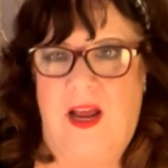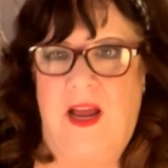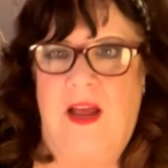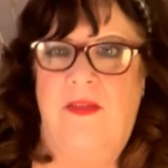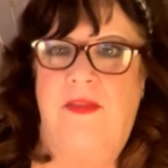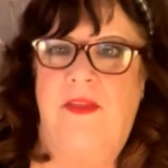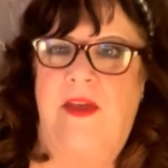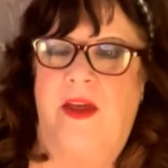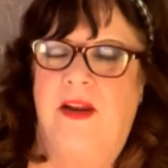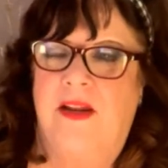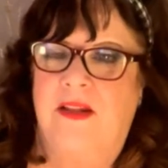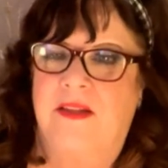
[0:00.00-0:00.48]

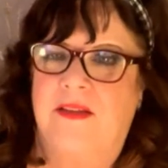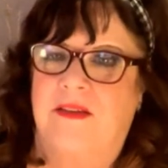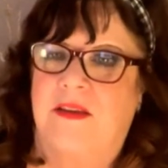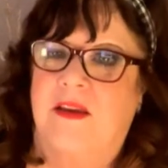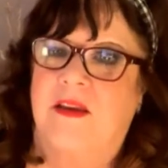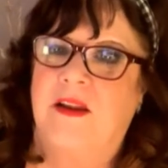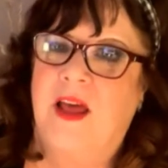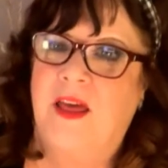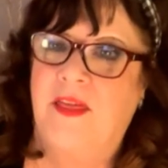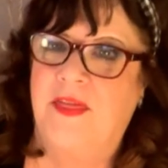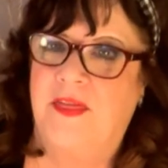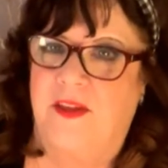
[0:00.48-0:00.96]
And then it
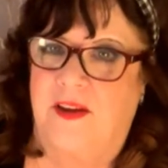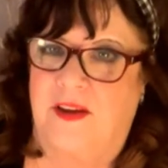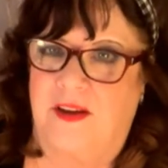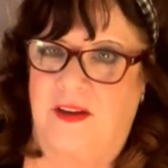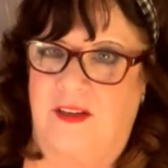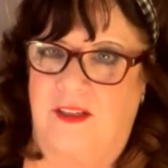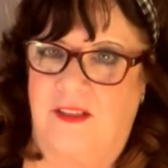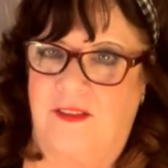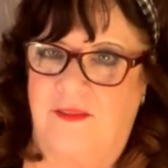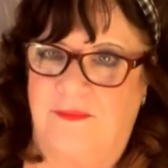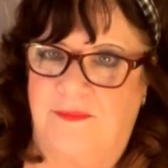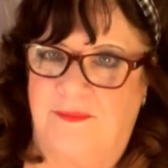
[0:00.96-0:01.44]
said
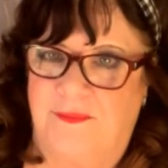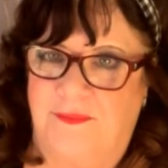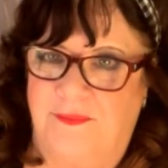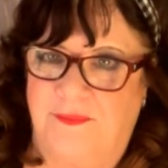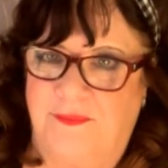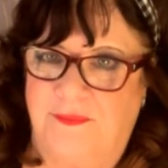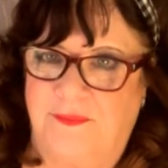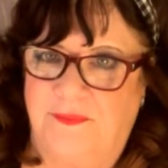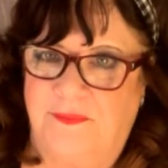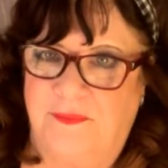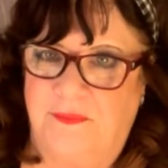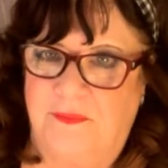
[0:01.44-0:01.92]
ethical.
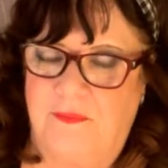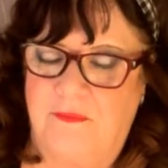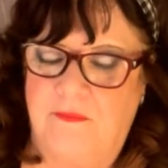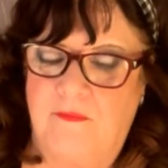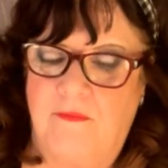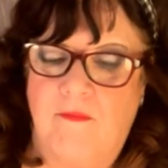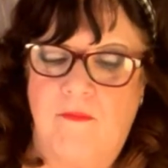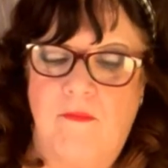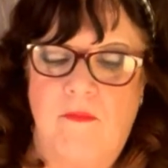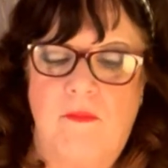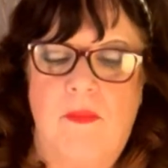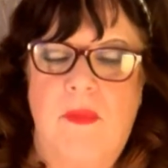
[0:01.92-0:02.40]

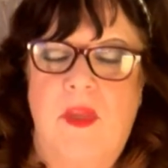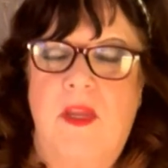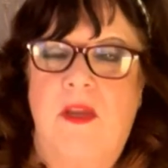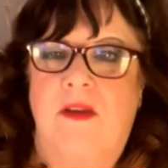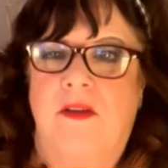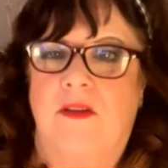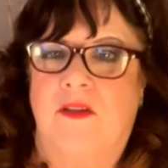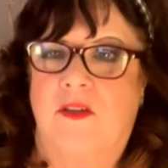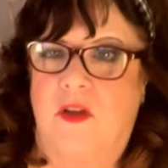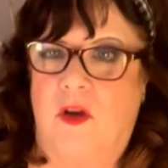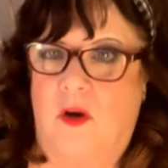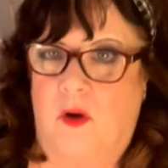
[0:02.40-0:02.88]

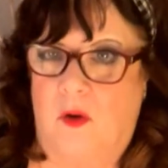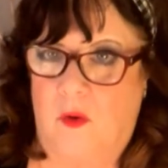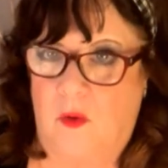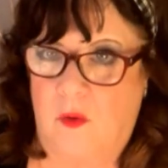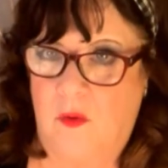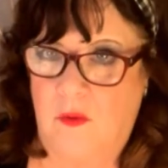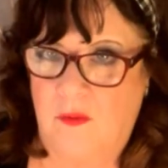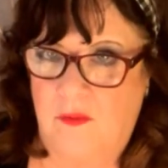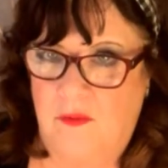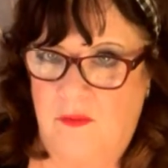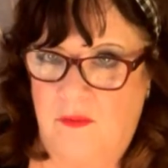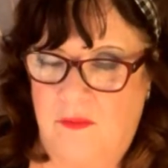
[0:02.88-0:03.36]

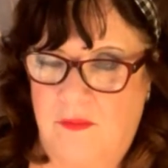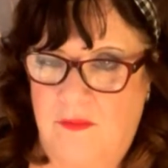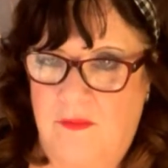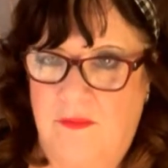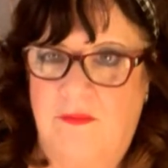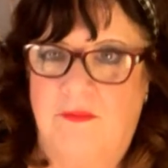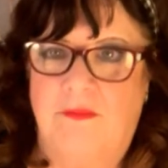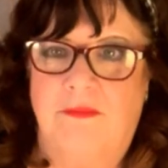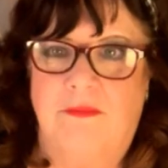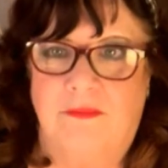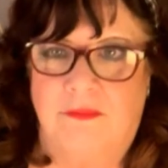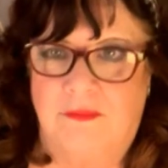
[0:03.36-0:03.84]
So
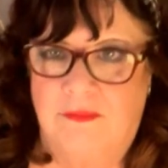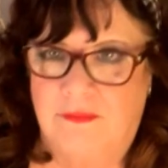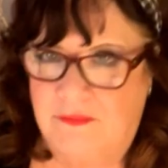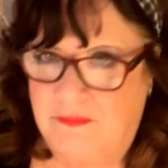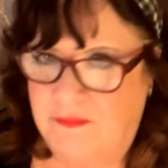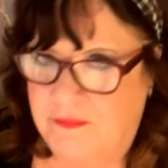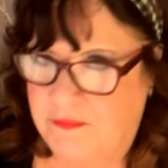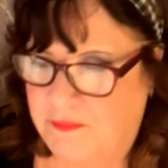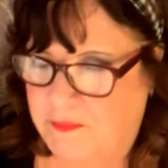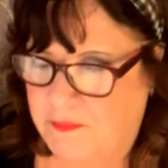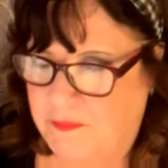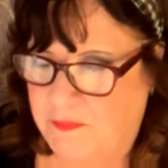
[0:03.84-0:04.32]

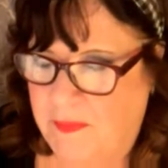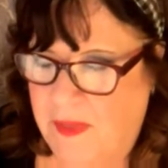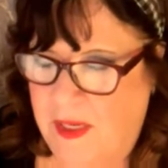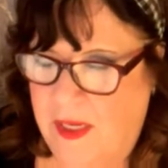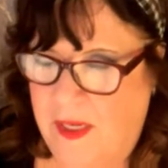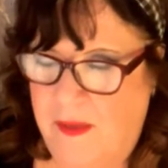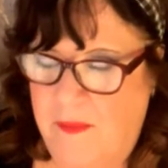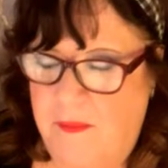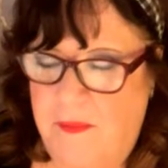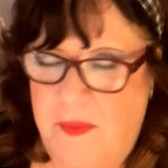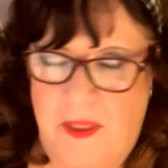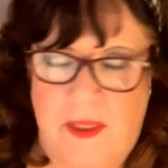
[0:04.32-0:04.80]

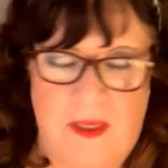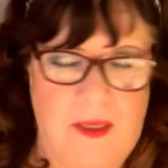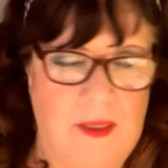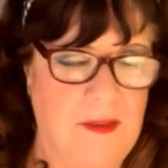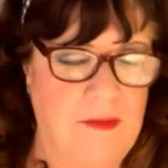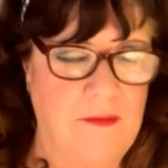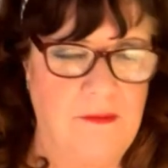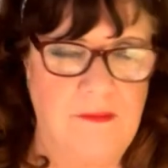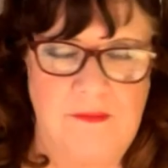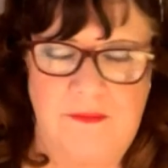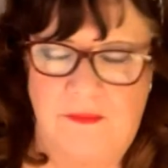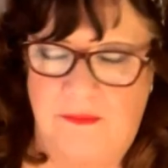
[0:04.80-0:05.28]
me
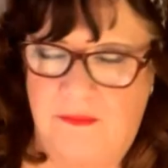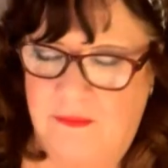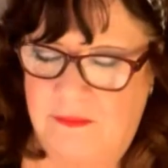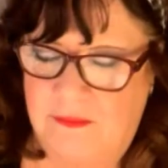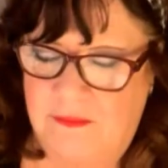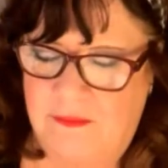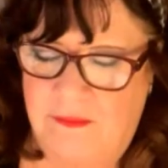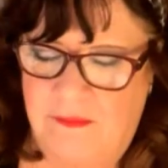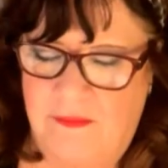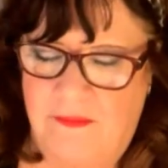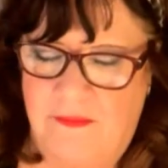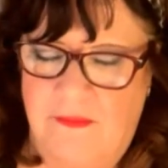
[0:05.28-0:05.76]

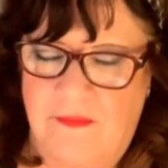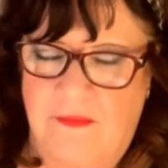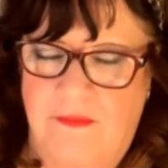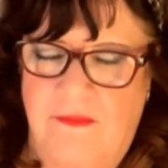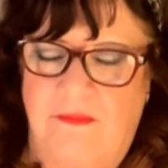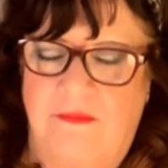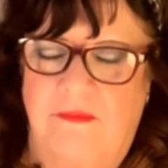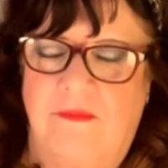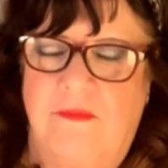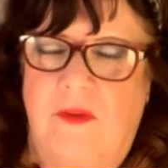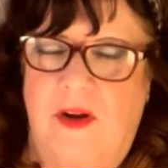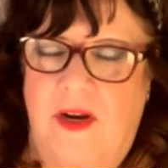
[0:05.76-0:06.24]

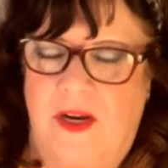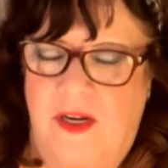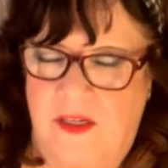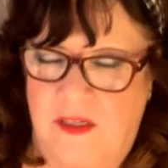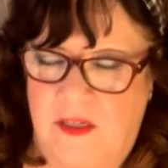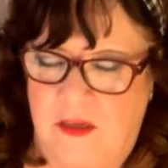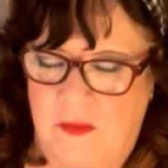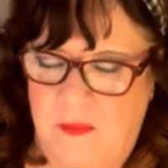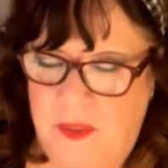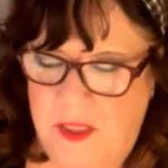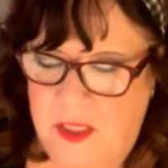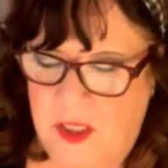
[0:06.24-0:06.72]

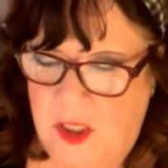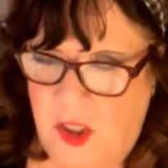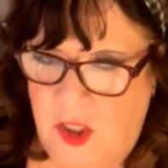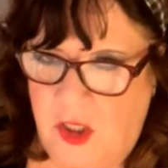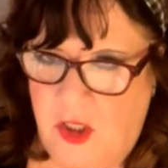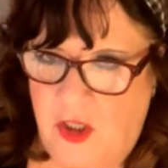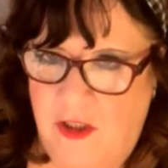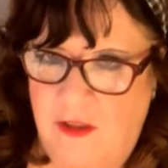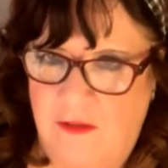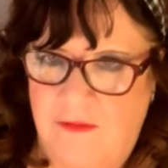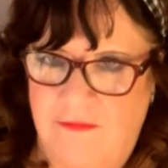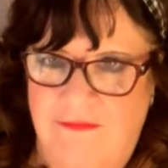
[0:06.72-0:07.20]
wanting to be
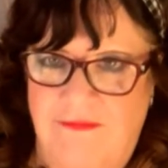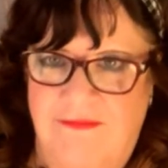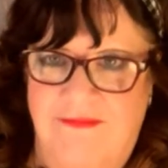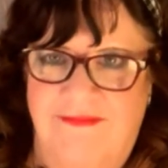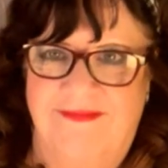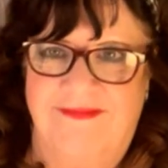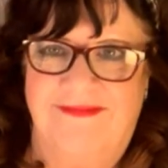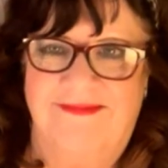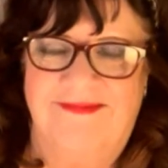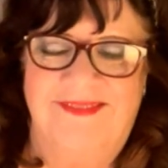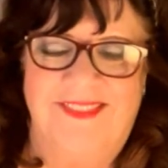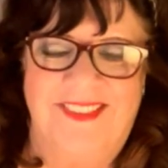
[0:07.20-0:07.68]
clear,
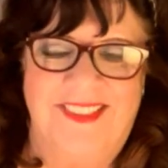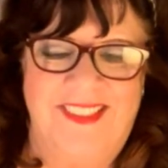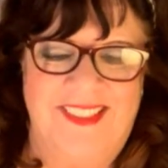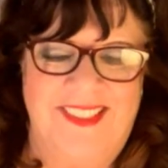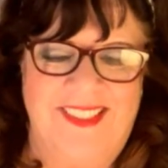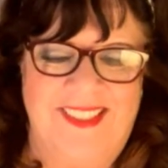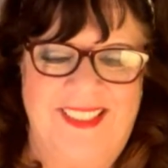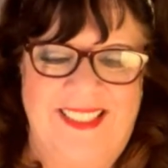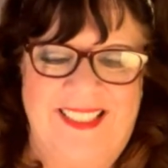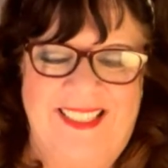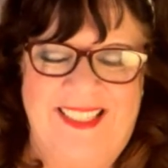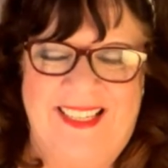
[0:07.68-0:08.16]

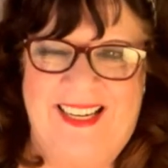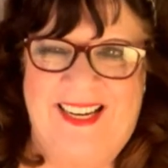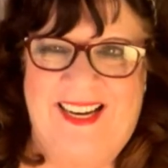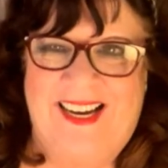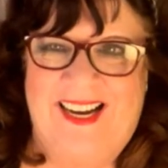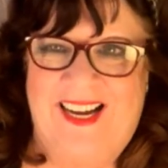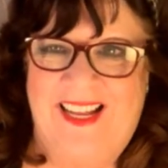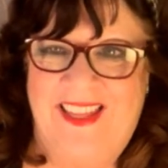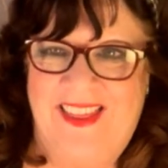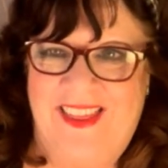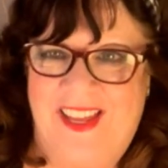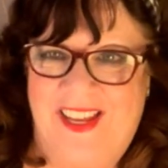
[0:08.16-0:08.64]

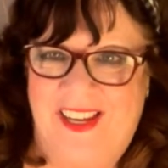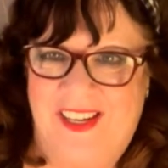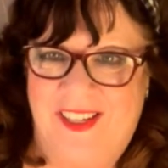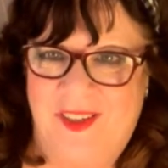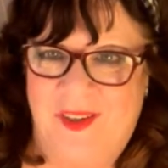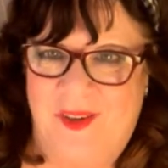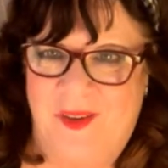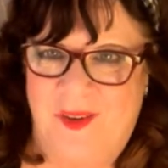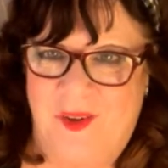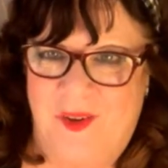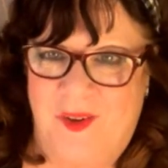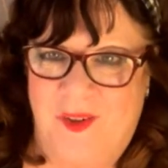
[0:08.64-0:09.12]
I
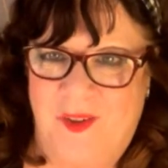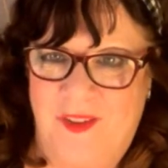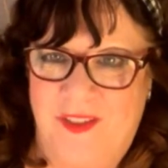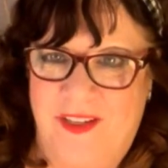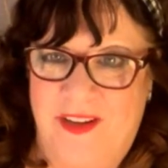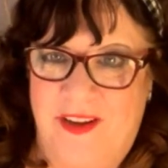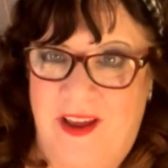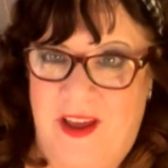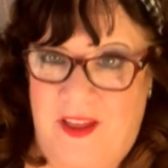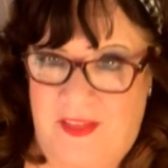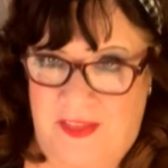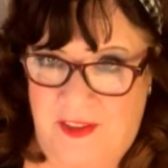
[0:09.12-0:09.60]
then
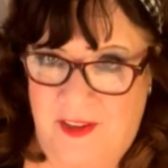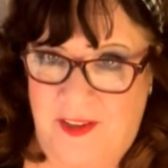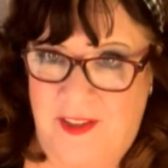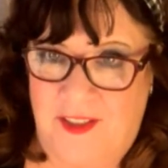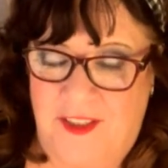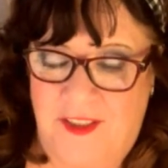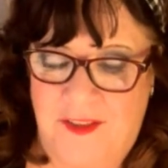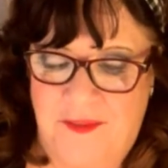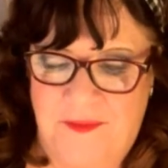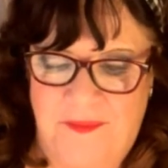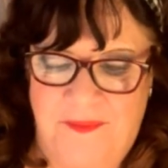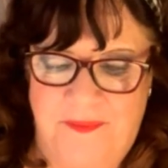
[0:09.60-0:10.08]
Googled
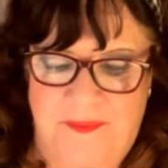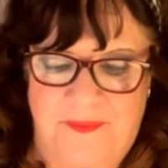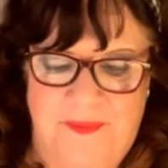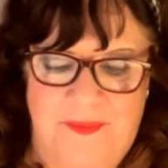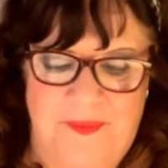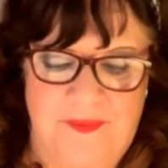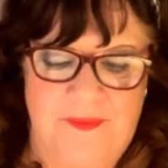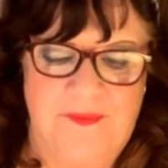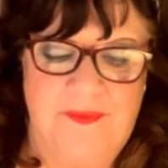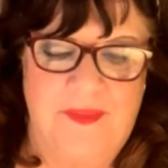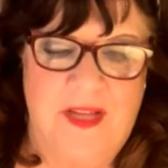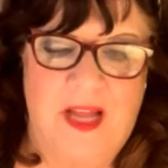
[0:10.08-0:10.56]
ethical,
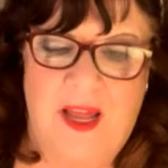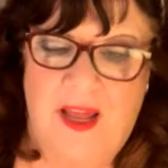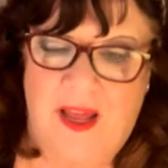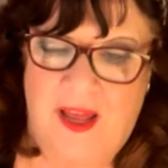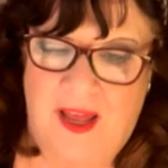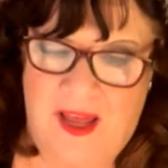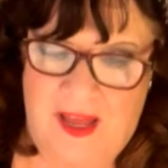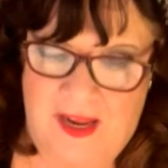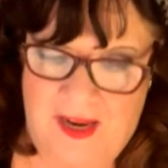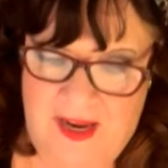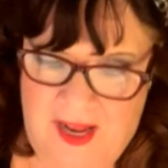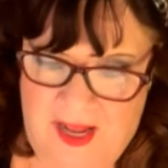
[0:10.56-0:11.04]

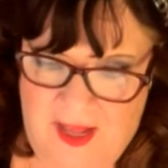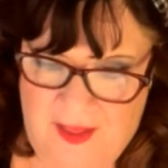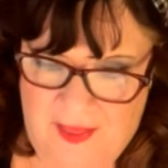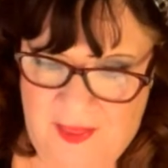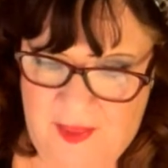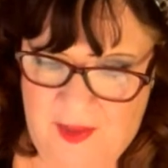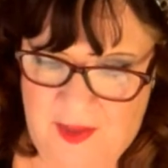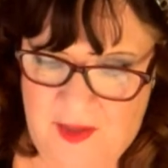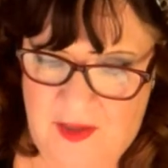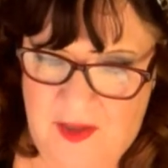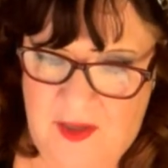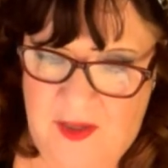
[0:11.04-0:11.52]
and
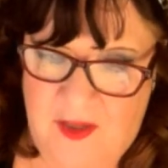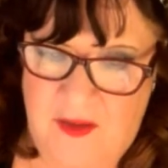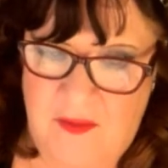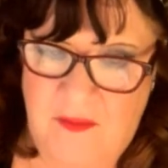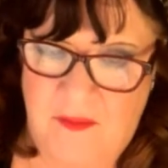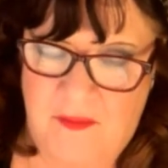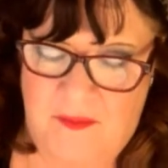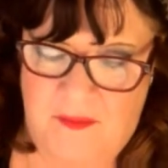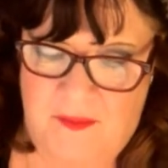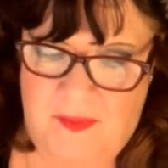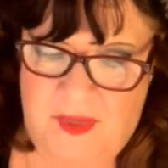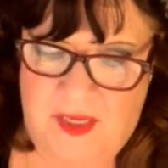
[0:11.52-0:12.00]

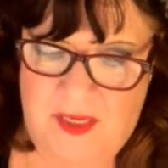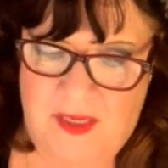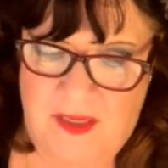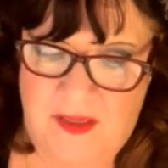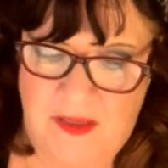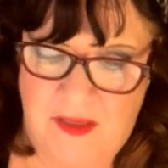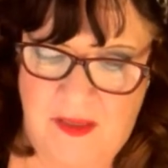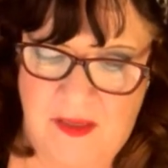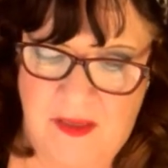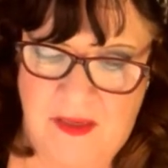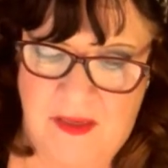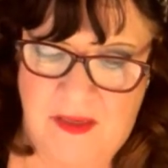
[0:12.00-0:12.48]
ethical
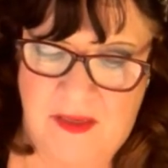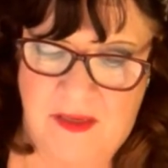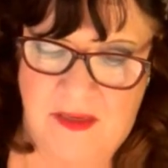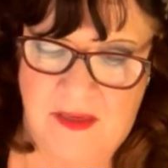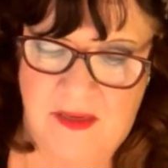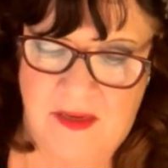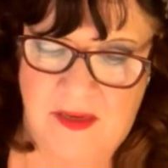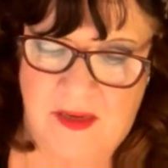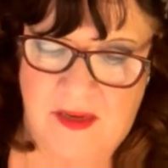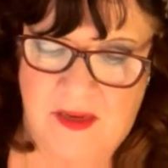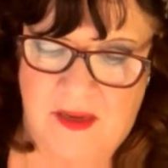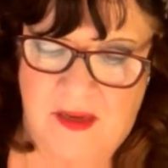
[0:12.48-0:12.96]

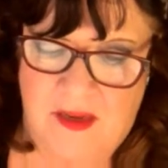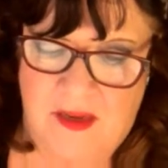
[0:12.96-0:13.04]
means